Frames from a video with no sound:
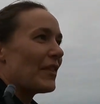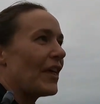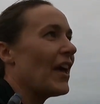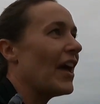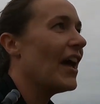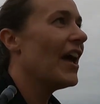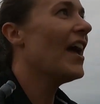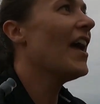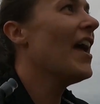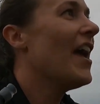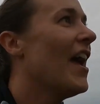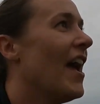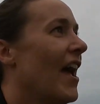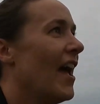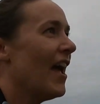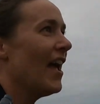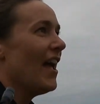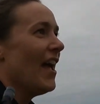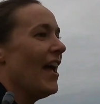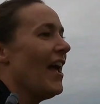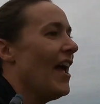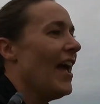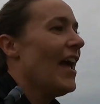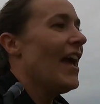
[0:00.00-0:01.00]
of the
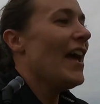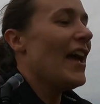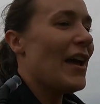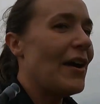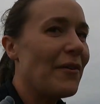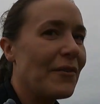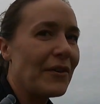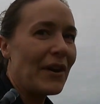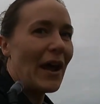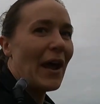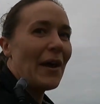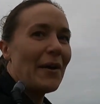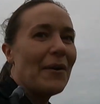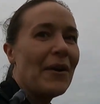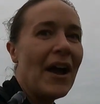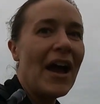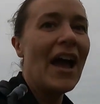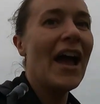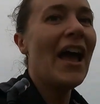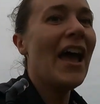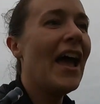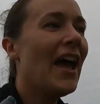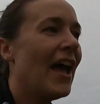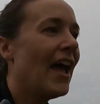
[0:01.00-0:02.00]
hill now,
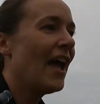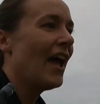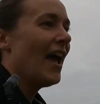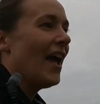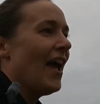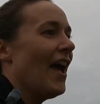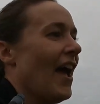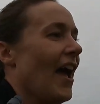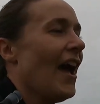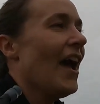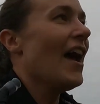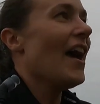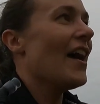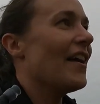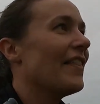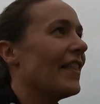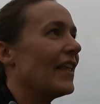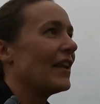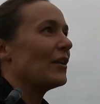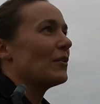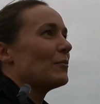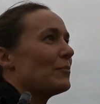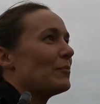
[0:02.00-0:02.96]
and then